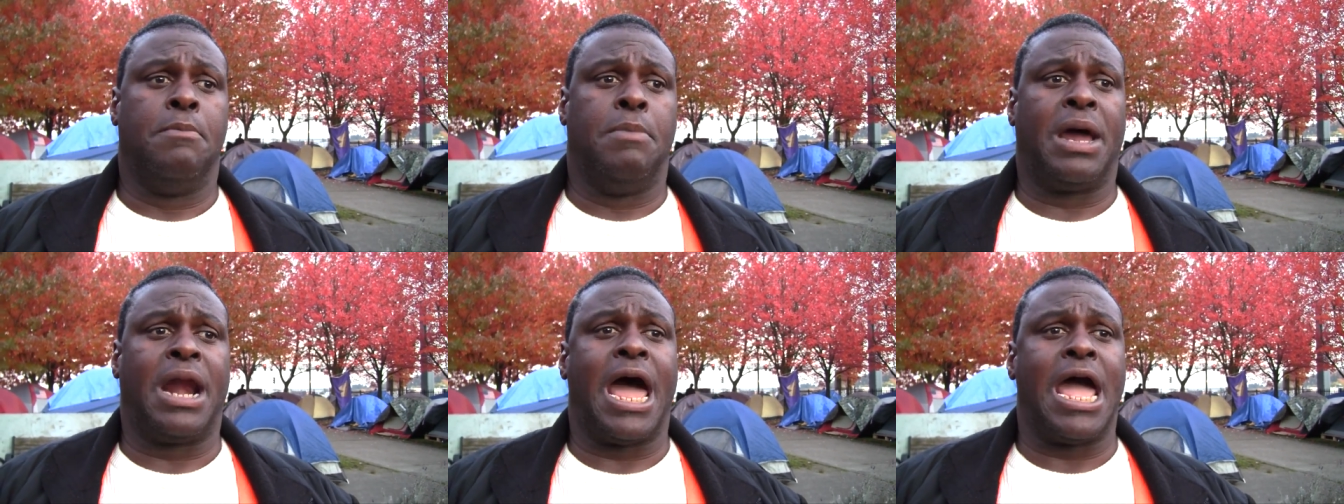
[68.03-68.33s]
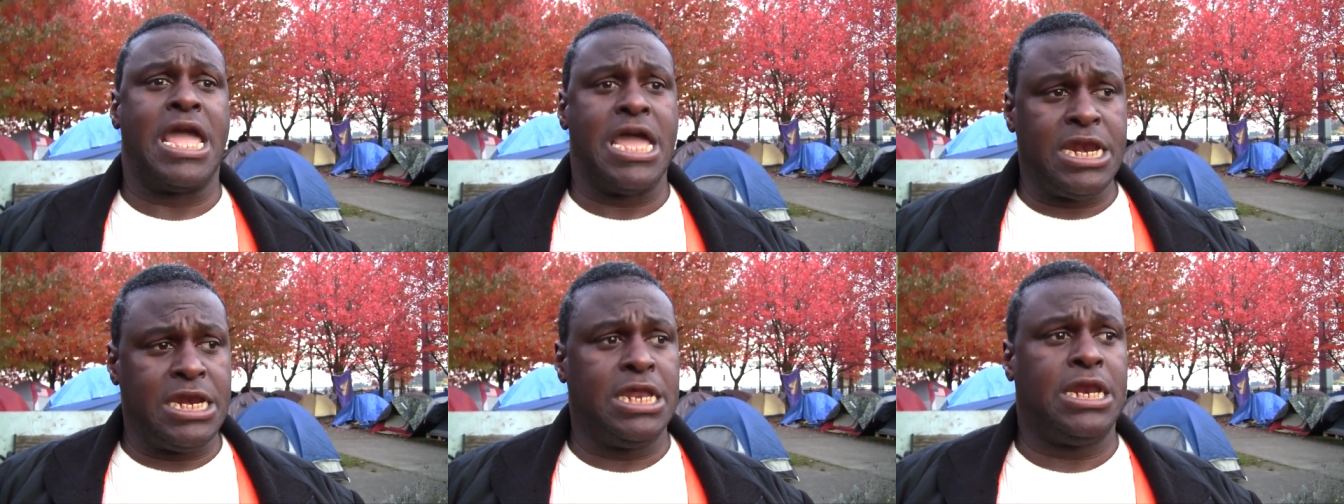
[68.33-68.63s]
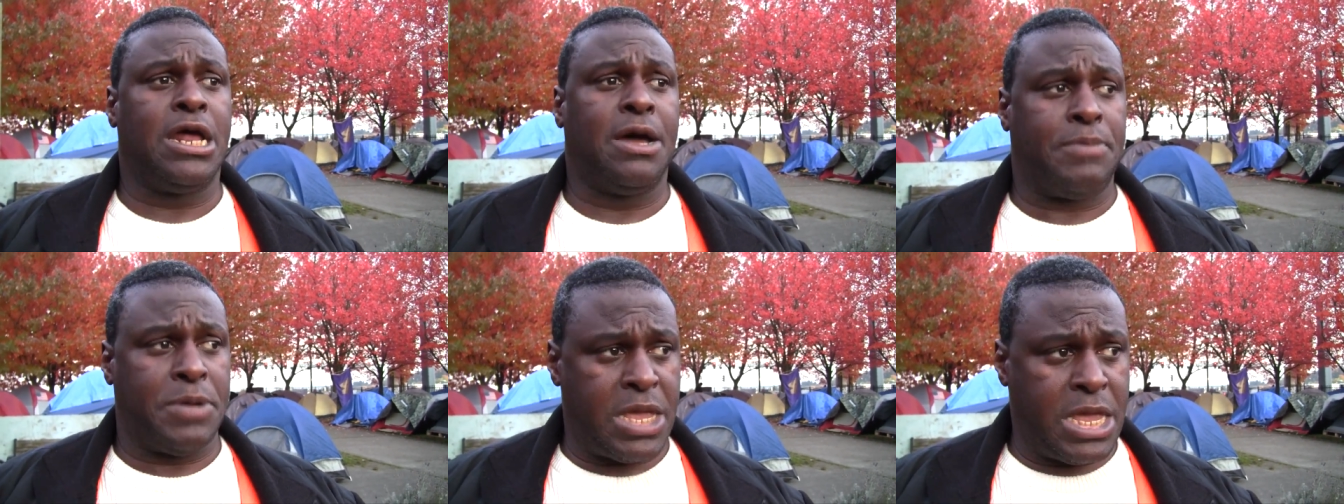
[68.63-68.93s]
But I
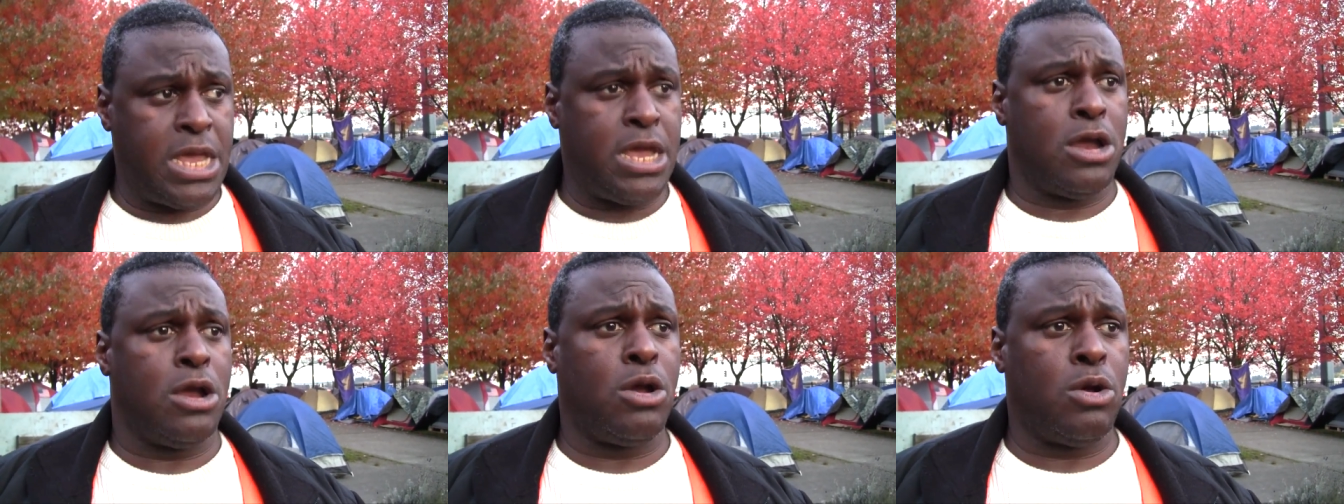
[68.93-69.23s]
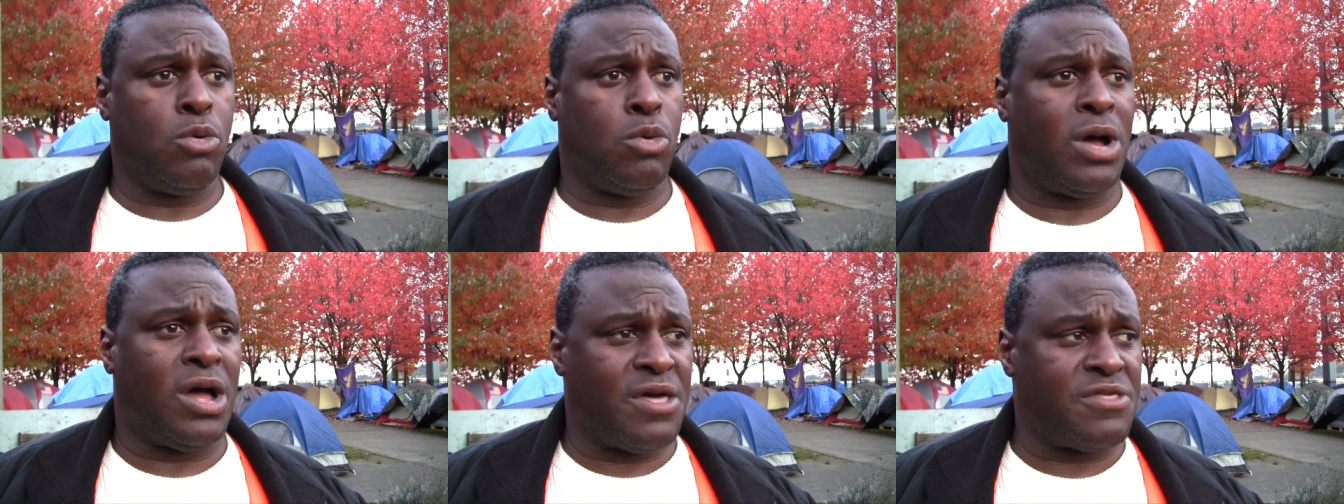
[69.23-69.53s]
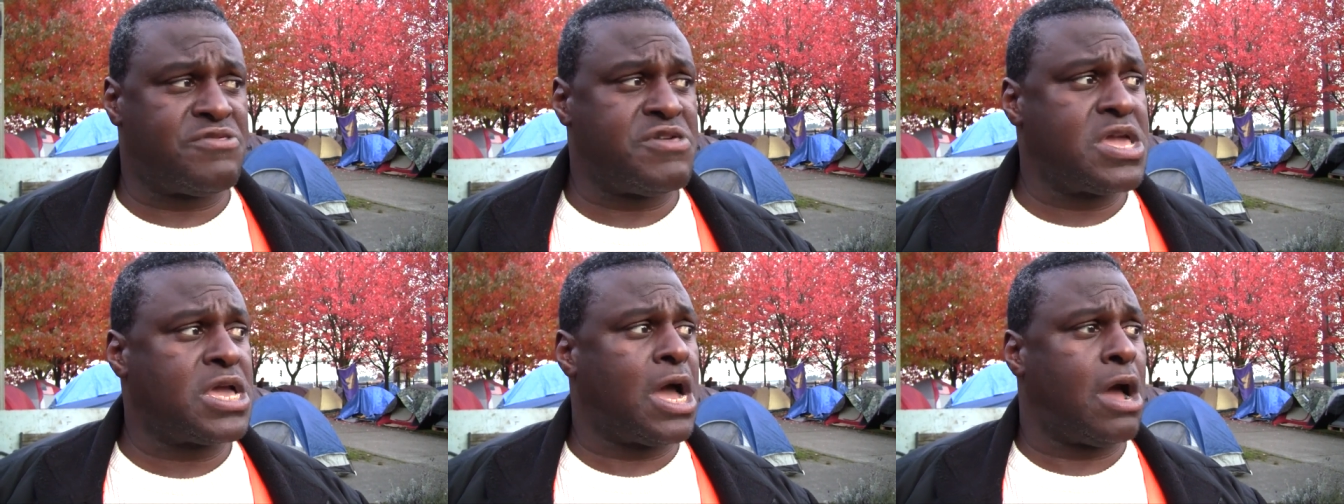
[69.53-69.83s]
ended up here where
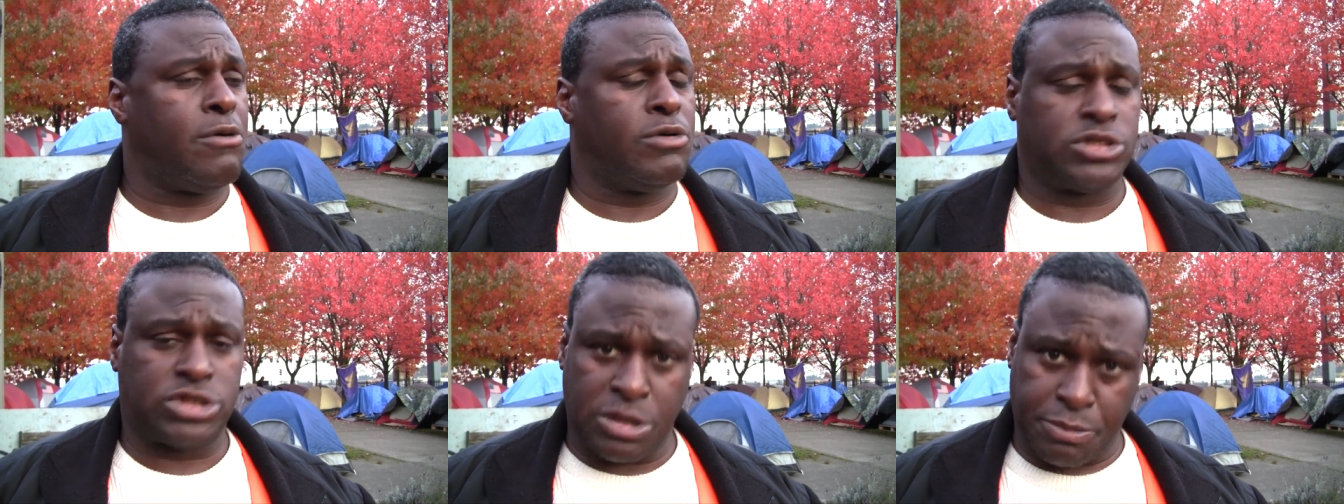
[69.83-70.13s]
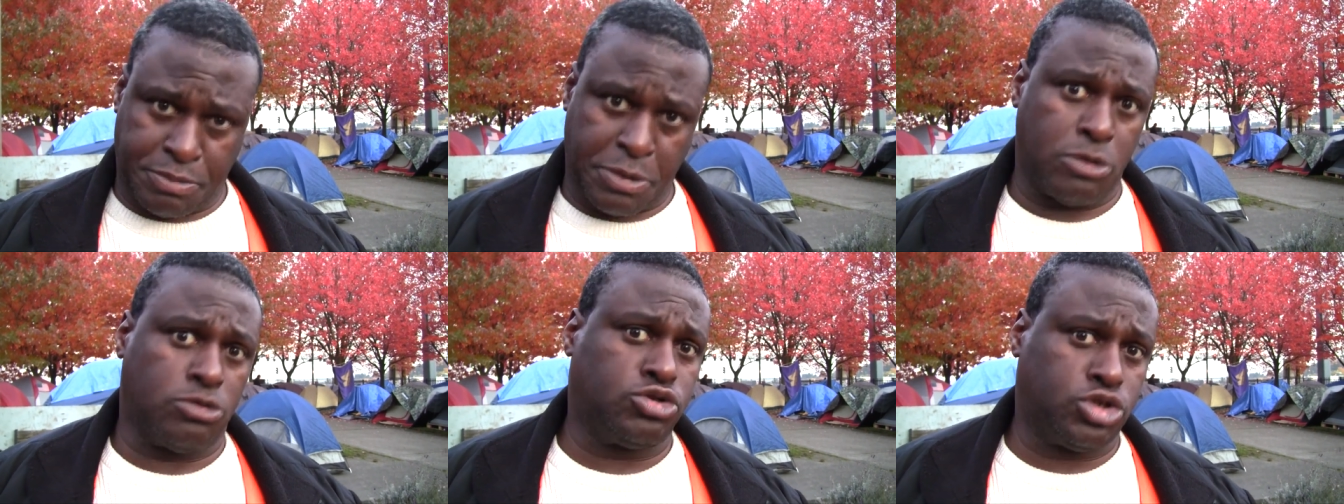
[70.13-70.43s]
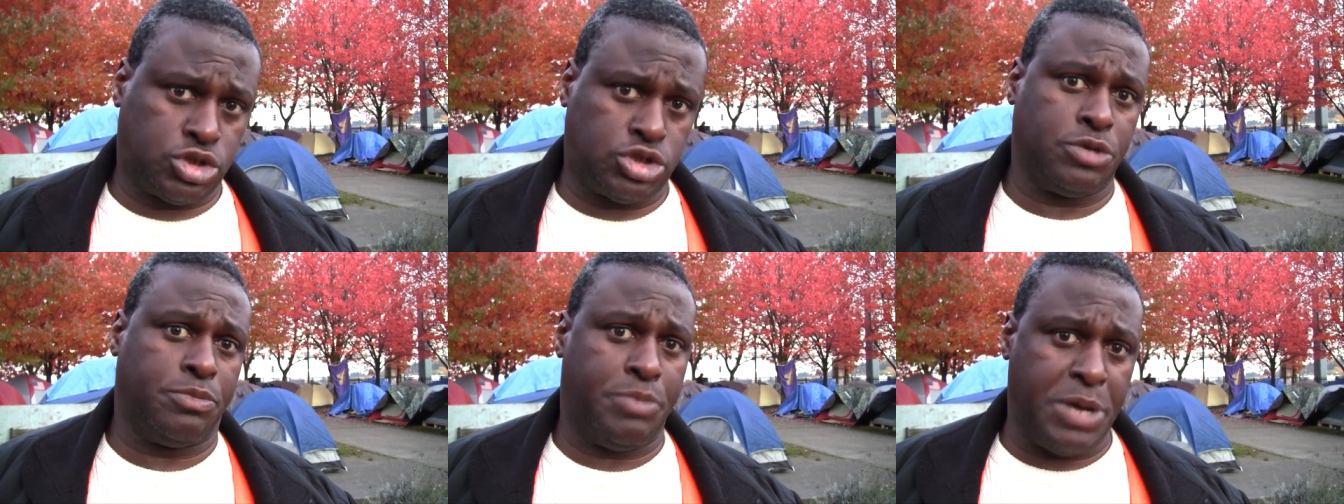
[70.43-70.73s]
I think I was
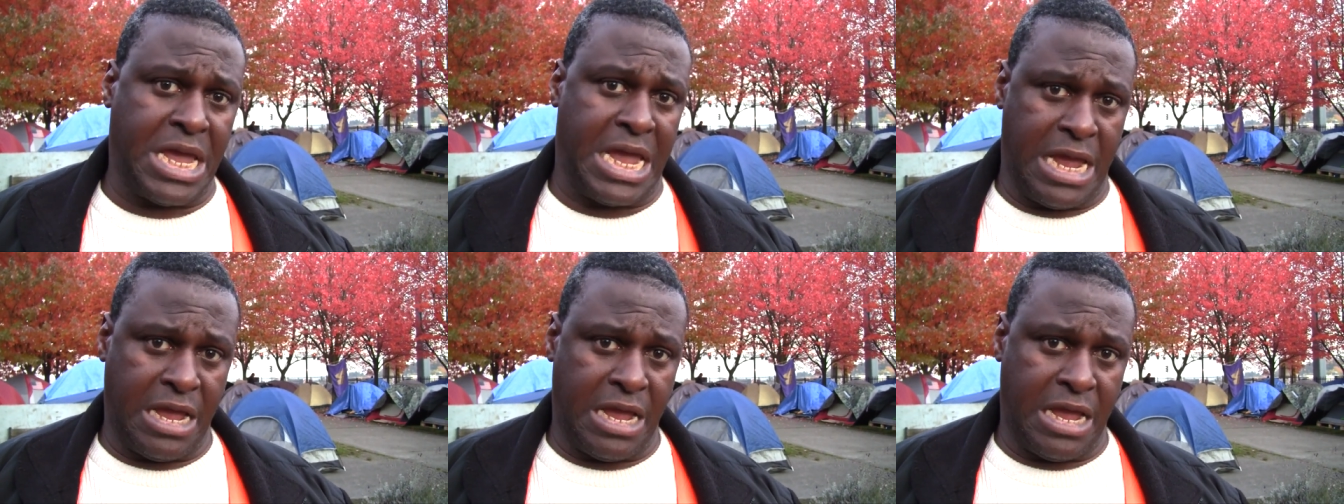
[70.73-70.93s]
supposed to be.